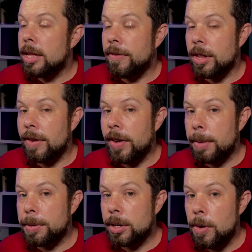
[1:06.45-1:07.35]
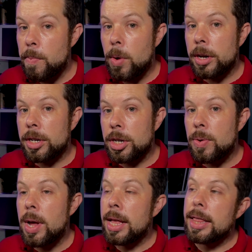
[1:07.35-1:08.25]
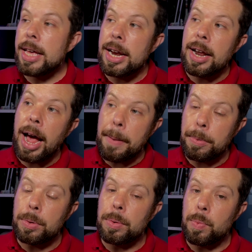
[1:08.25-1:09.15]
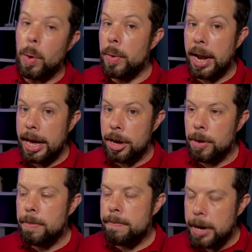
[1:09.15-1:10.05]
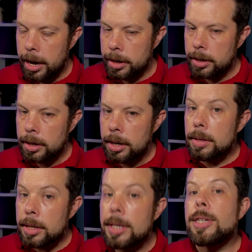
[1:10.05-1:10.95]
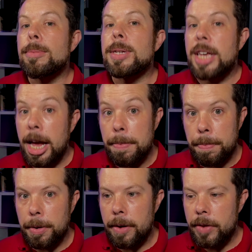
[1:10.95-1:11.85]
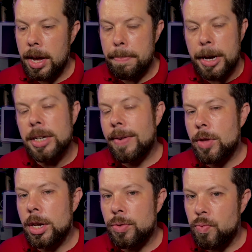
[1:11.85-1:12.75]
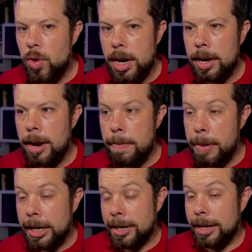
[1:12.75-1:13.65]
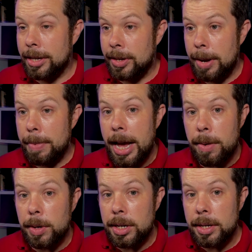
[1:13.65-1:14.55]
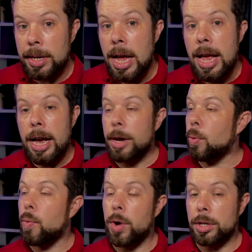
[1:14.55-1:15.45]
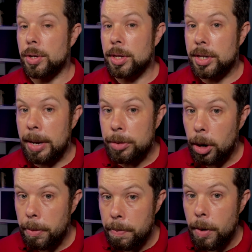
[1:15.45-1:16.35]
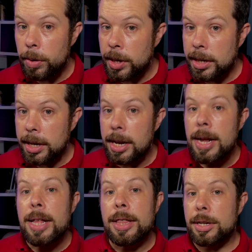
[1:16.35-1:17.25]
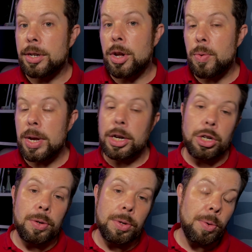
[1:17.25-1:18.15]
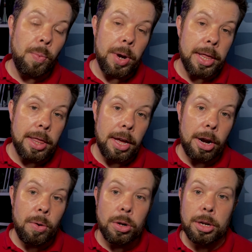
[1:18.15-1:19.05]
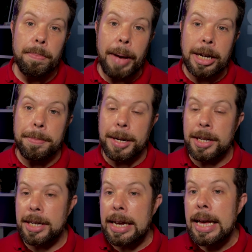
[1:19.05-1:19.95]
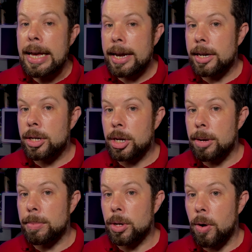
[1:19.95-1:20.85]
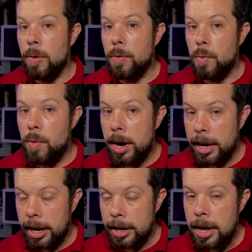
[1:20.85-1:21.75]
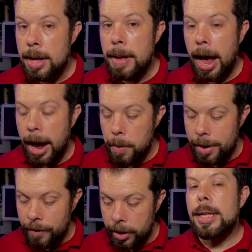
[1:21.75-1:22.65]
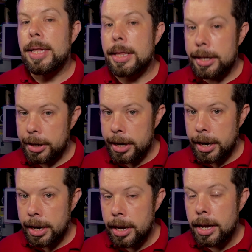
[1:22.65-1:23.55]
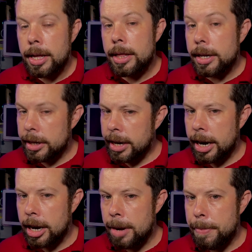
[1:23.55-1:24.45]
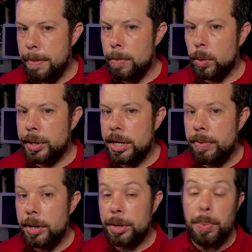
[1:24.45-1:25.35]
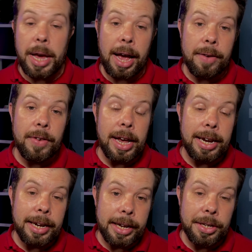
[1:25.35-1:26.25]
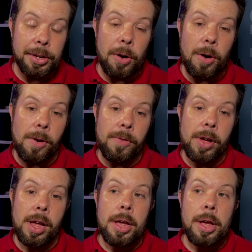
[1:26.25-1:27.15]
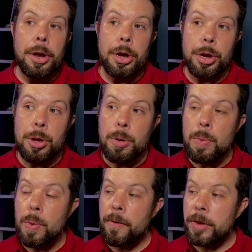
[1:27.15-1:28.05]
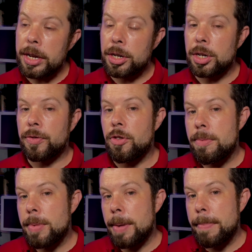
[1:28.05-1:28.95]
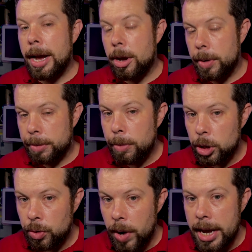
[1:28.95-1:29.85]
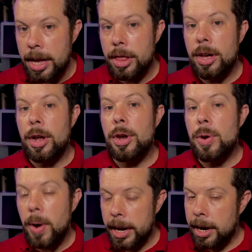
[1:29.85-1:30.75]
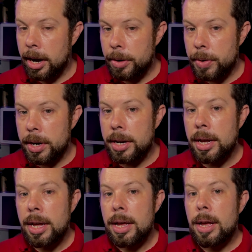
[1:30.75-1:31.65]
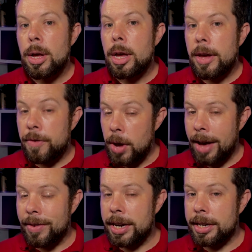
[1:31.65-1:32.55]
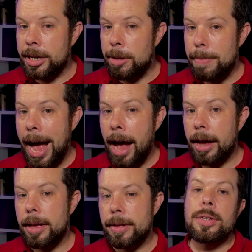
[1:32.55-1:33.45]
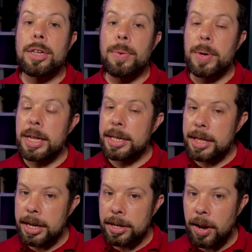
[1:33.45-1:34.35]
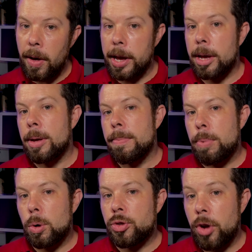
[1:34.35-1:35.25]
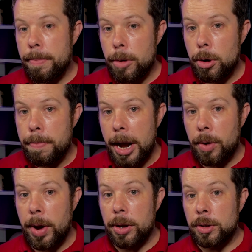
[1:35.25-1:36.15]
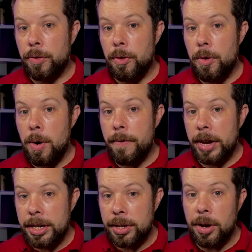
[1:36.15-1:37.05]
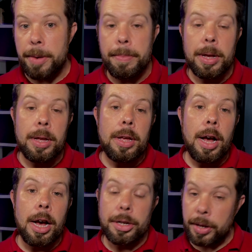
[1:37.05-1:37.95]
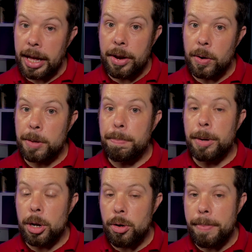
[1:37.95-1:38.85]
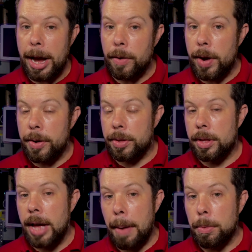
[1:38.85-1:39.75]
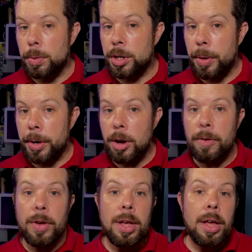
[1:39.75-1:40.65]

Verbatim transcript: If the developers don't want you to, then Apple won't let you. But the system is capable of it, because everything's written in basically the same languages, it all runs on the same type of processor, there's no issues with uh, cross-compatibility in terms of running it. However, this year, things are getting a bit more serious. We have a list of new features from macOS Monterey that are not included if you have an Intel Mac. So, it's things like portrait mode backgrounds for FaceTime, Uh, so that nice blurry background that Apple's showing off.